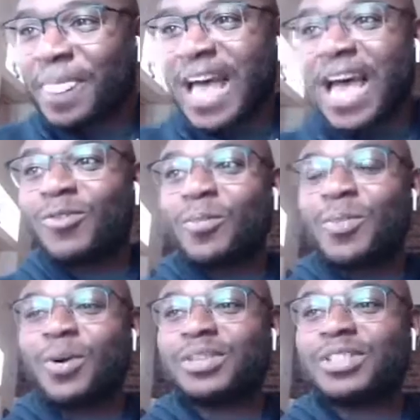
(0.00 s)
I will
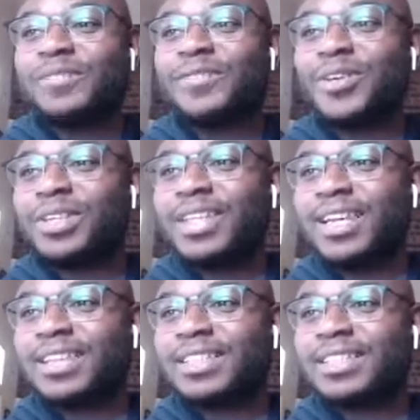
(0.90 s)
post a few
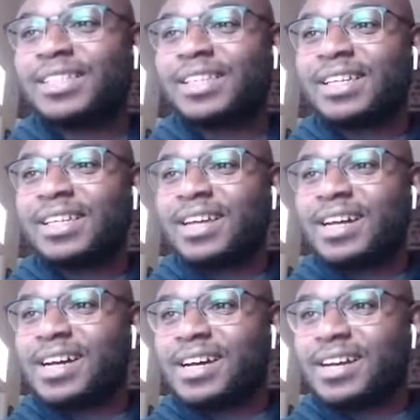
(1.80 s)
leads.
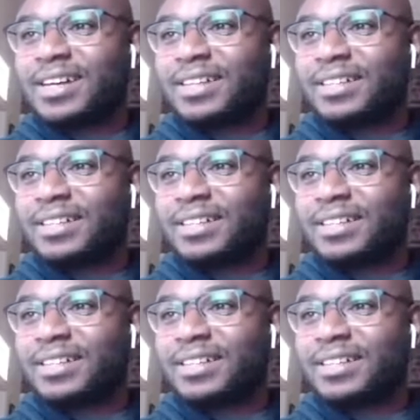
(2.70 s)
I